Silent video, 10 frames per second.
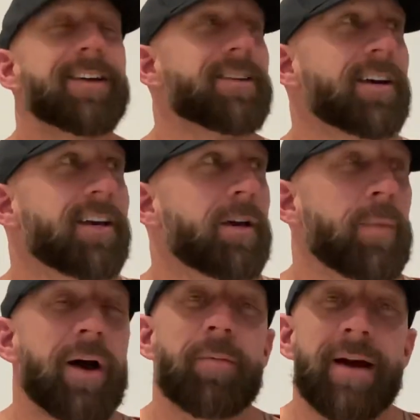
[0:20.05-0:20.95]
Talking
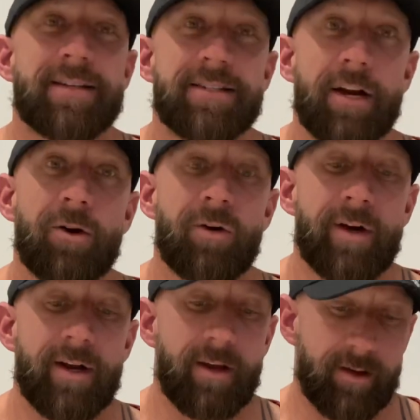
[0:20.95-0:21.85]
about my
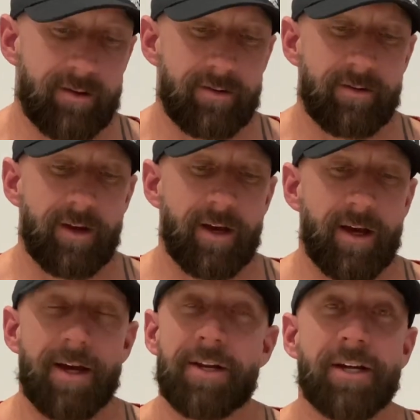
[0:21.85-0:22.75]
steroid
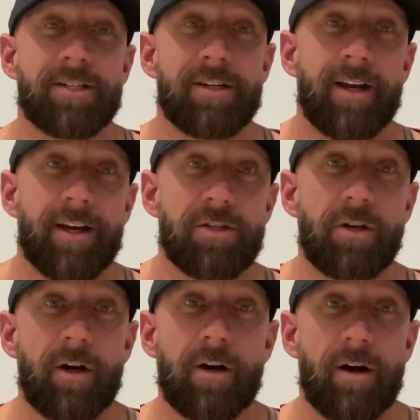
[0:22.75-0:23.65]
addiction, I guess you
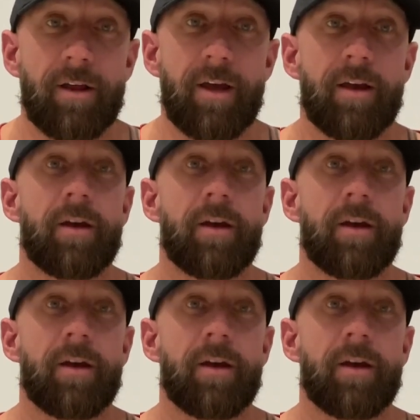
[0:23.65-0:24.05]
could call it.